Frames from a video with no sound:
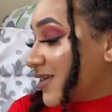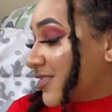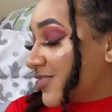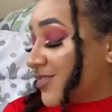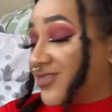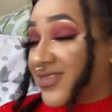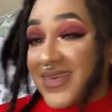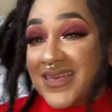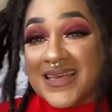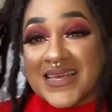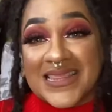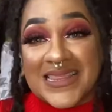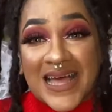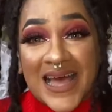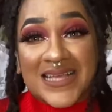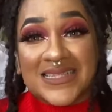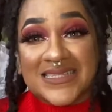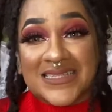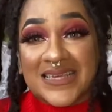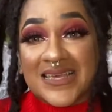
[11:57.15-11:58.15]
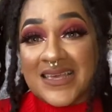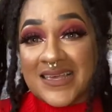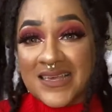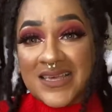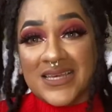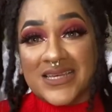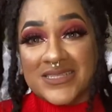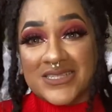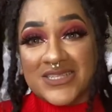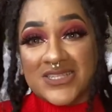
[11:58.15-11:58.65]
think that's
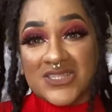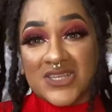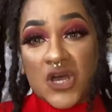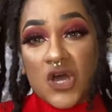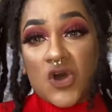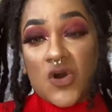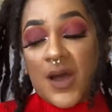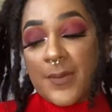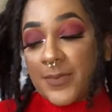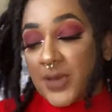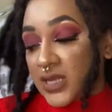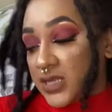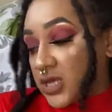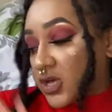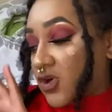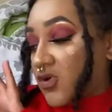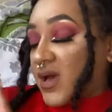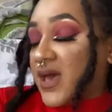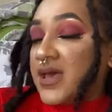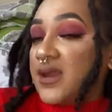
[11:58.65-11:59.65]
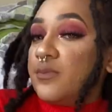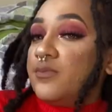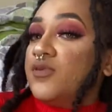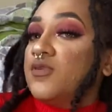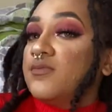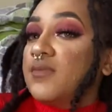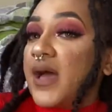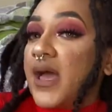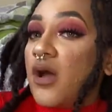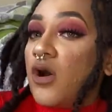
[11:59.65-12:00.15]
it. So I'm gonna go ahead and put my